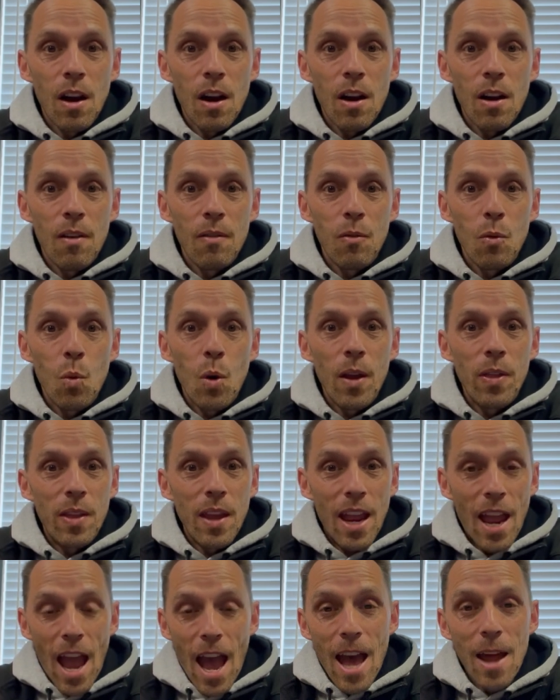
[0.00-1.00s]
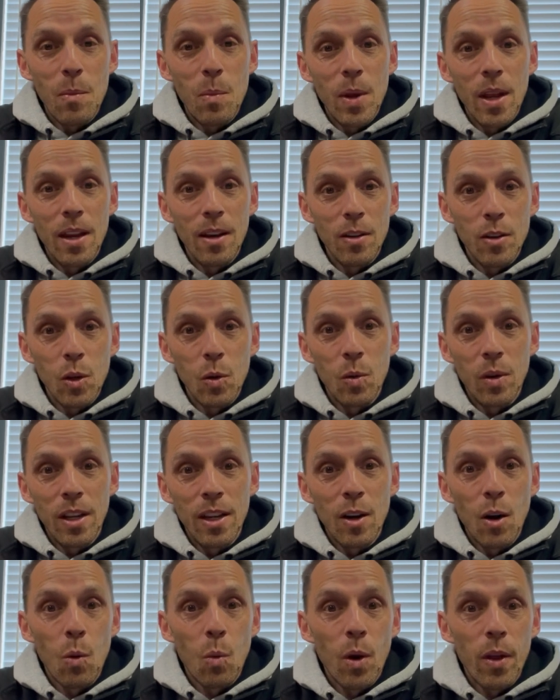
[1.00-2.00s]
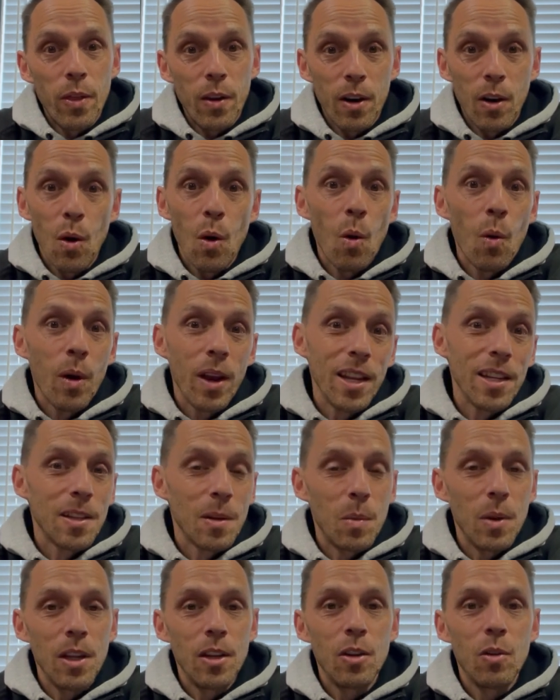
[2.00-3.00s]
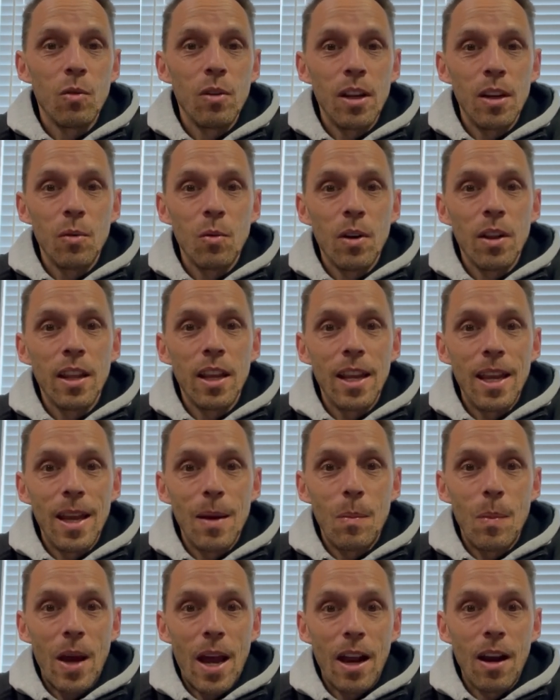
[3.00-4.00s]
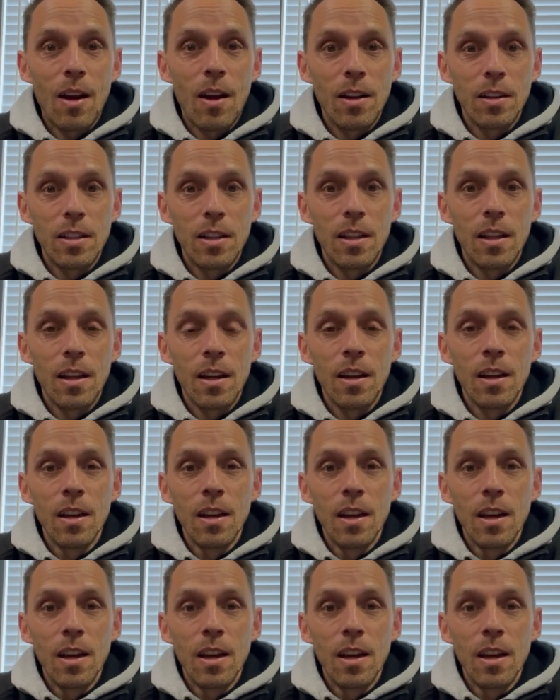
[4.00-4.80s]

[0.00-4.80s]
of what they had been doing or what they're going to be doing when they get back onto the